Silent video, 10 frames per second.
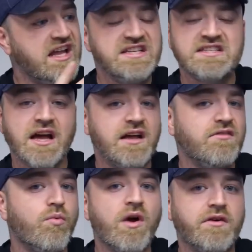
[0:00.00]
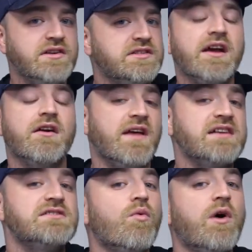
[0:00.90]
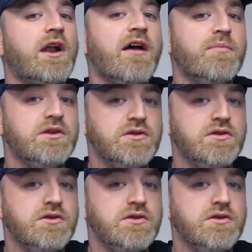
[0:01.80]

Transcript: any sign of wear and tear. That's the one I've been